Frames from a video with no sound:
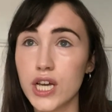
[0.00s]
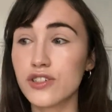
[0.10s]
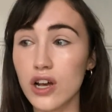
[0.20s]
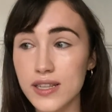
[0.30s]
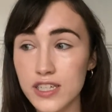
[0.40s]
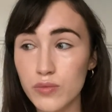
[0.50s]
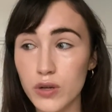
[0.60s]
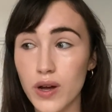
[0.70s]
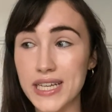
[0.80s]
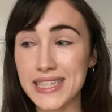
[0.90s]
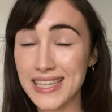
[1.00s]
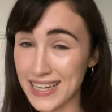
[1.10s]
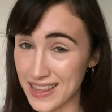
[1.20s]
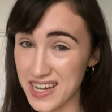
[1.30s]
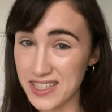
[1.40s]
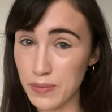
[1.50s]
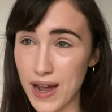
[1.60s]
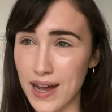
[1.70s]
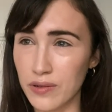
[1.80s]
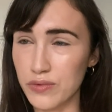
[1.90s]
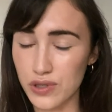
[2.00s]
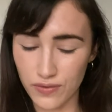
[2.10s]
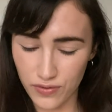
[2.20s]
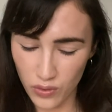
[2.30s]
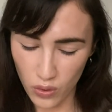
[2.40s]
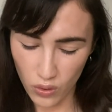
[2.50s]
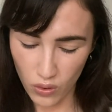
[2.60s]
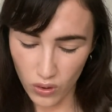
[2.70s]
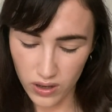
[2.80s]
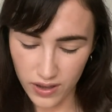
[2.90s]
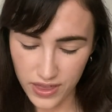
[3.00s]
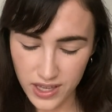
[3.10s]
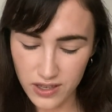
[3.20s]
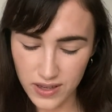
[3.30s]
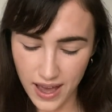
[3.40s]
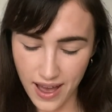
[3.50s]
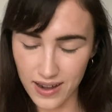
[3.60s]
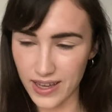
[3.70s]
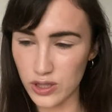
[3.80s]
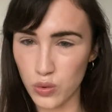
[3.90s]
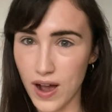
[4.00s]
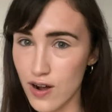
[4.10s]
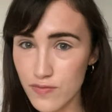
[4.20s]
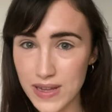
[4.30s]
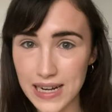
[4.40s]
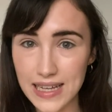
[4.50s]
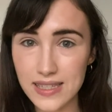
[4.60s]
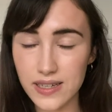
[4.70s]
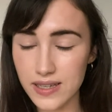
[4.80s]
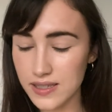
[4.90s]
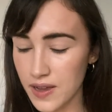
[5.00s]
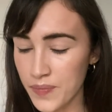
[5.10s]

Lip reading: The Charlotte Tilbury one is nearly £30 for, I think you get like 12 milliliters.